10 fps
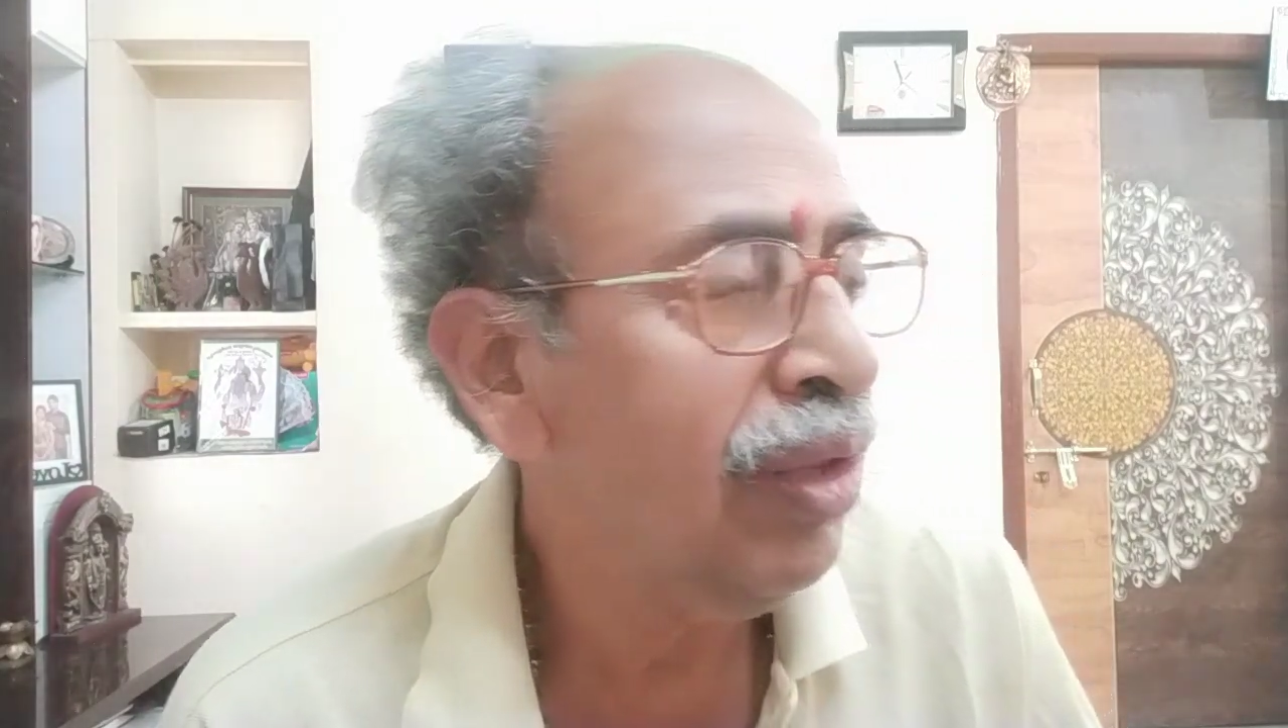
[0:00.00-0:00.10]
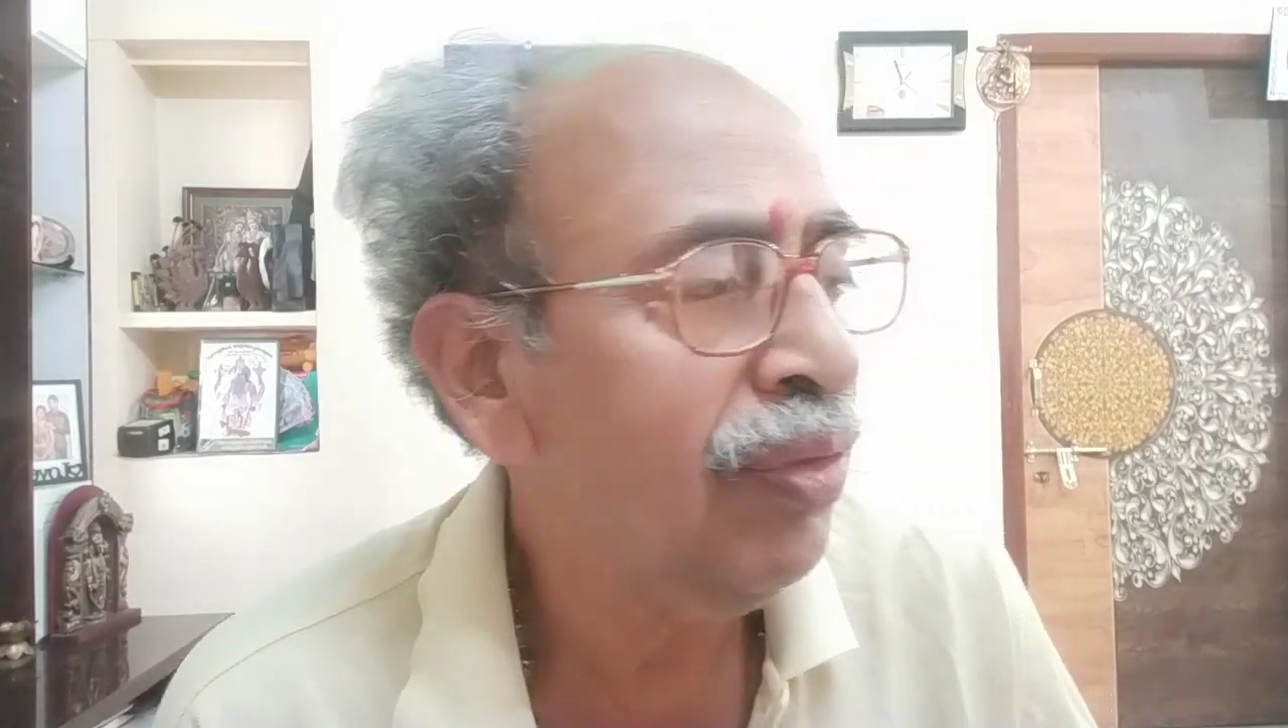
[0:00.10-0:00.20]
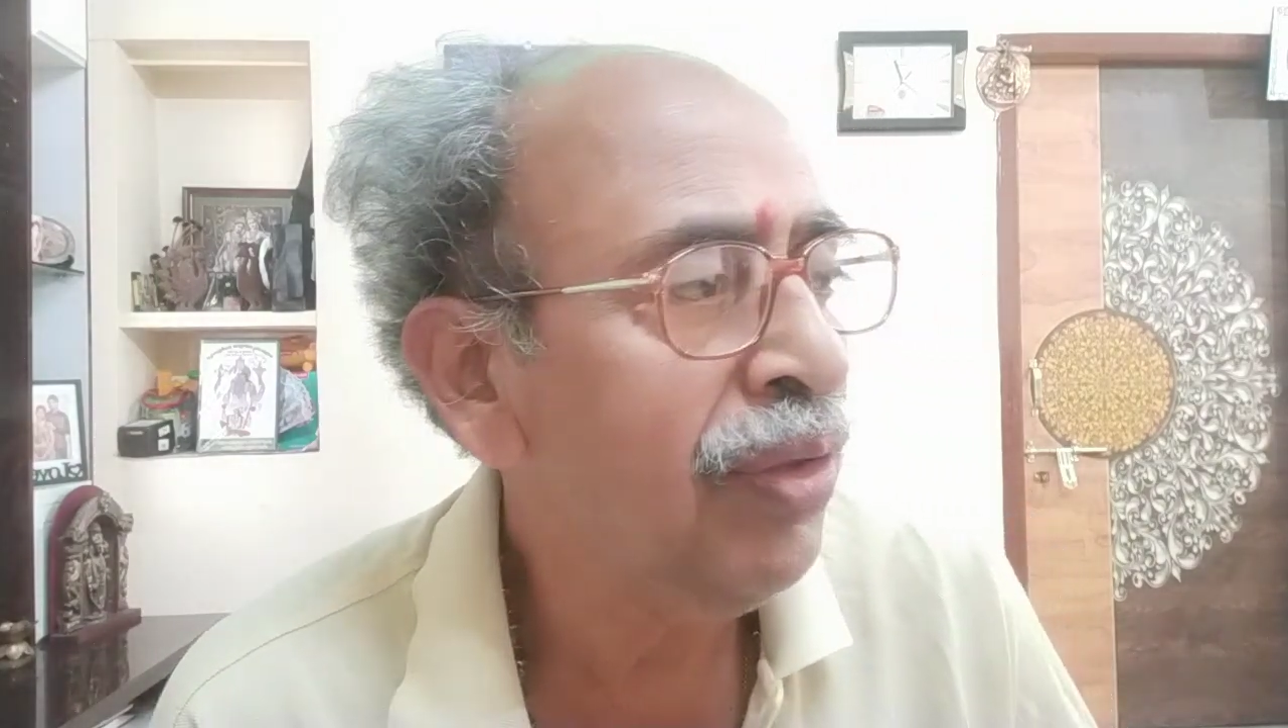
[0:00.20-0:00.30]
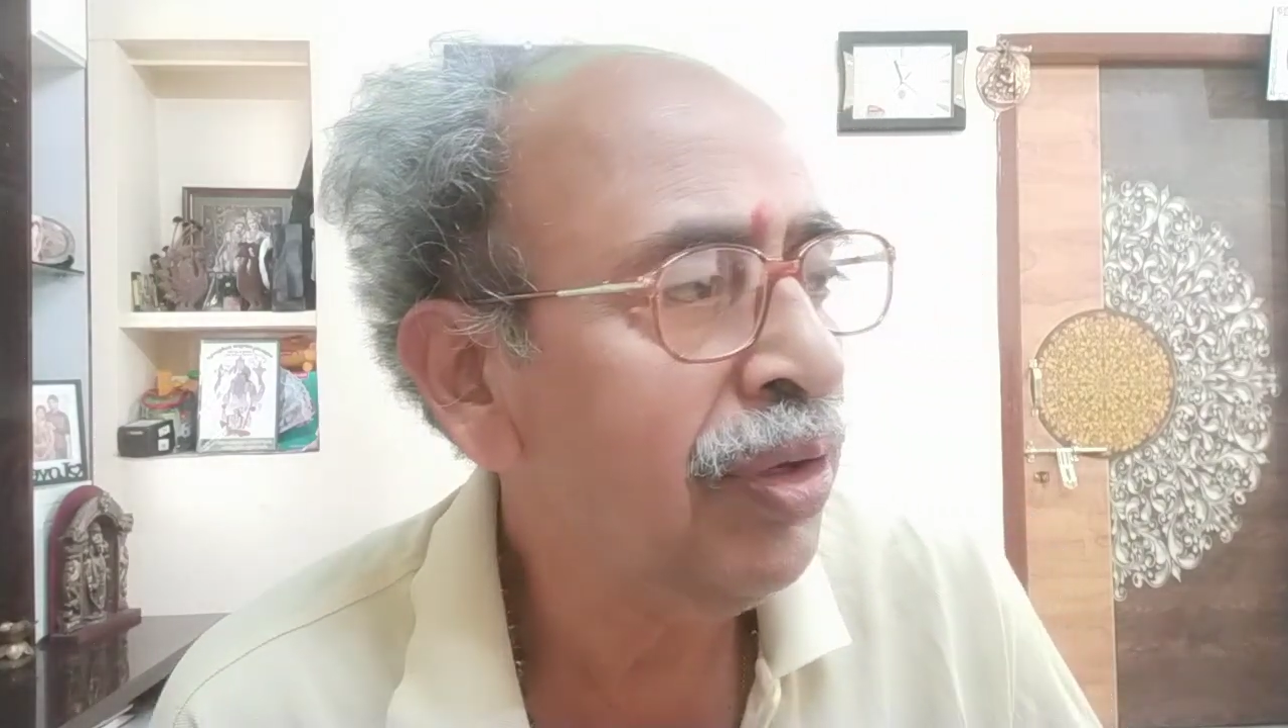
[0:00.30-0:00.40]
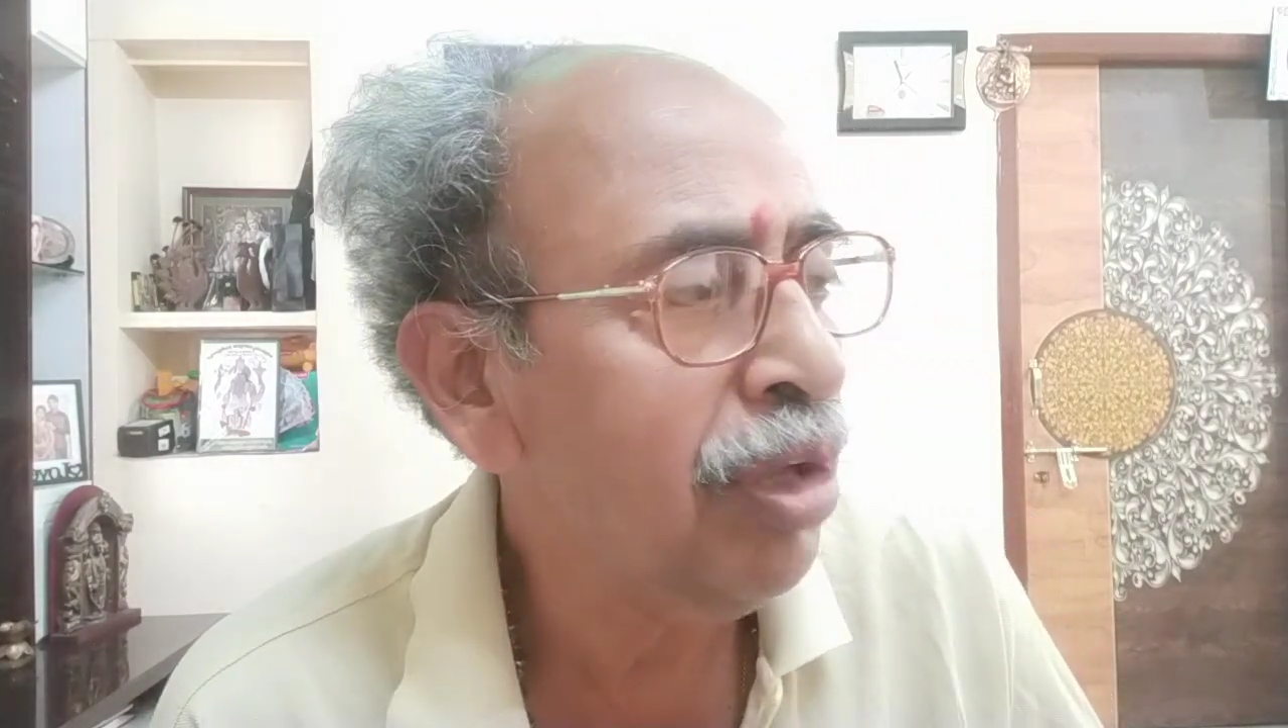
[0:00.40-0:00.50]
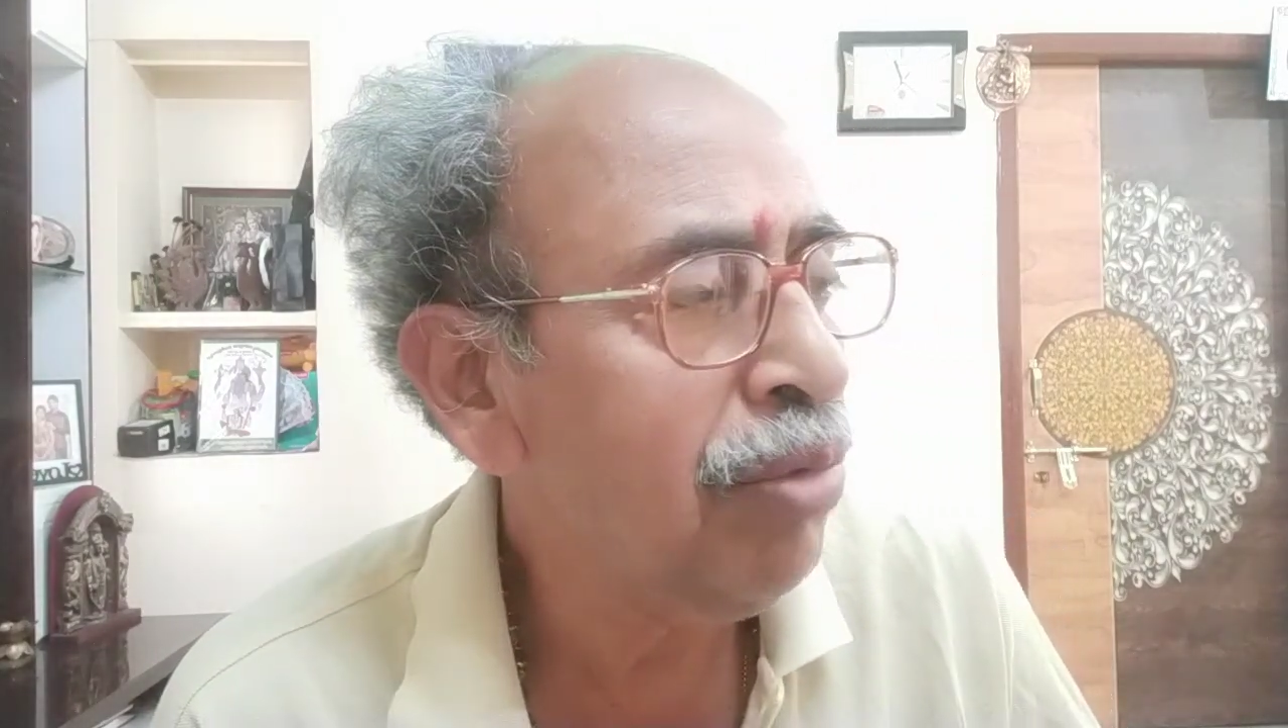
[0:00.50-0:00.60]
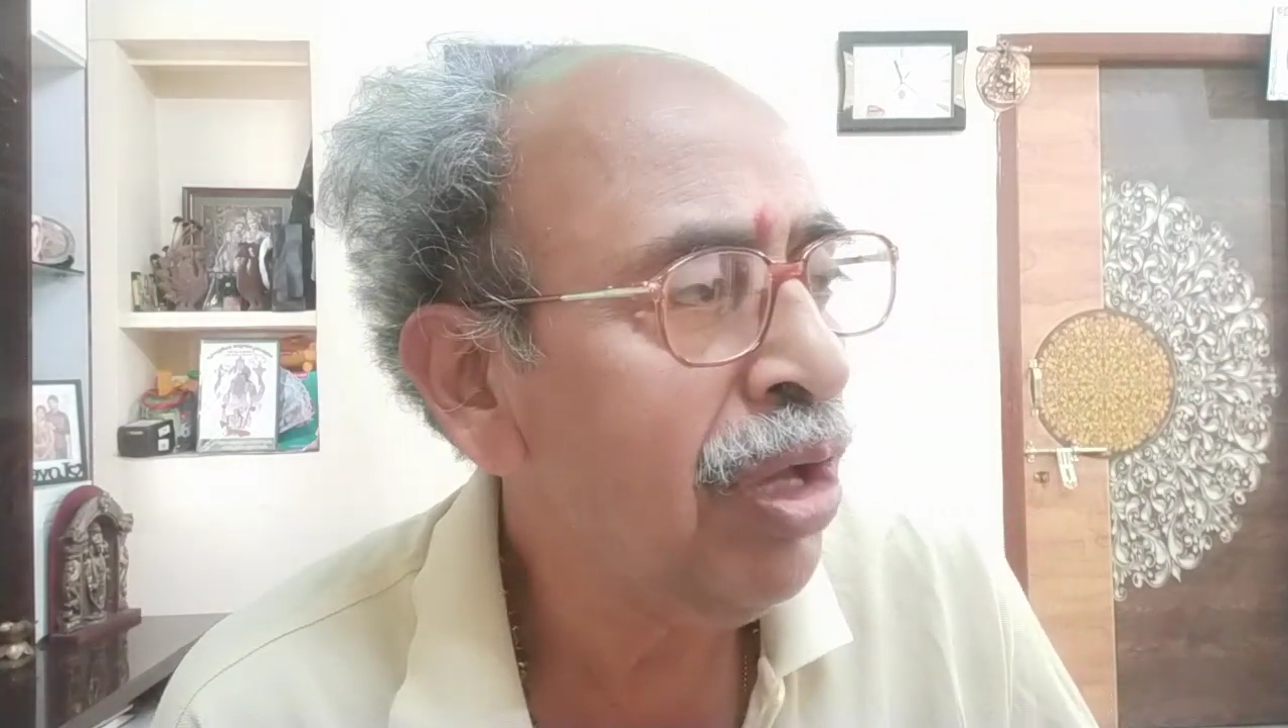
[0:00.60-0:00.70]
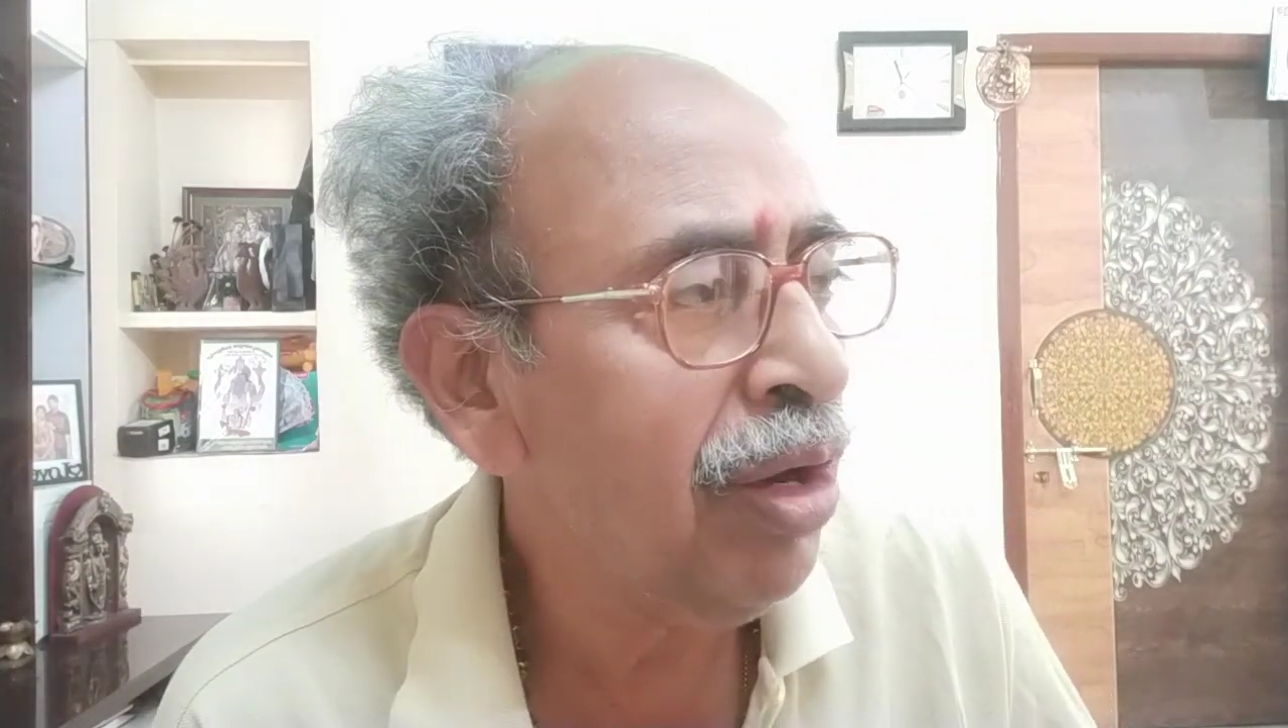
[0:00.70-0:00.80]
that chemical